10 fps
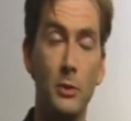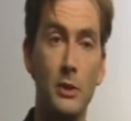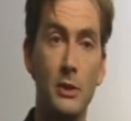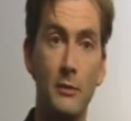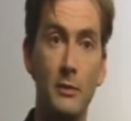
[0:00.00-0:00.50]
We'll
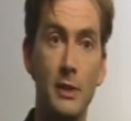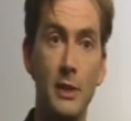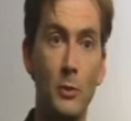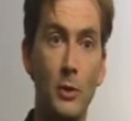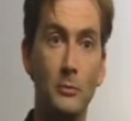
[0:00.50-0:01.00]
just have to
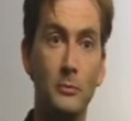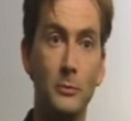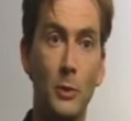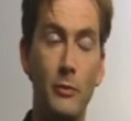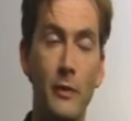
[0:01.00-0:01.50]
see what
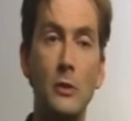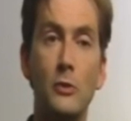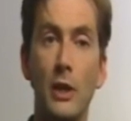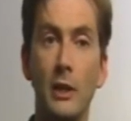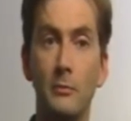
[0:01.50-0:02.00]

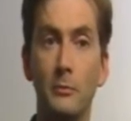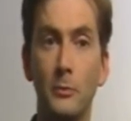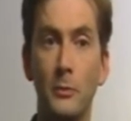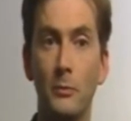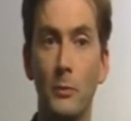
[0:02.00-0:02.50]
feels right,
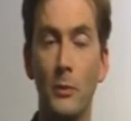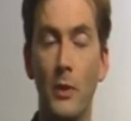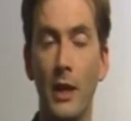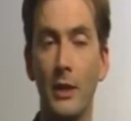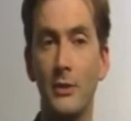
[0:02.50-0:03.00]

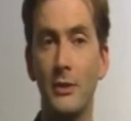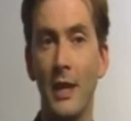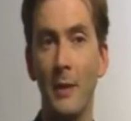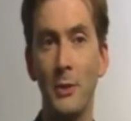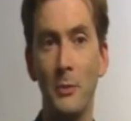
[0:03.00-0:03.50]
what the next
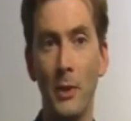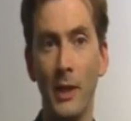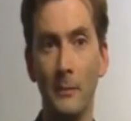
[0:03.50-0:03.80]
step should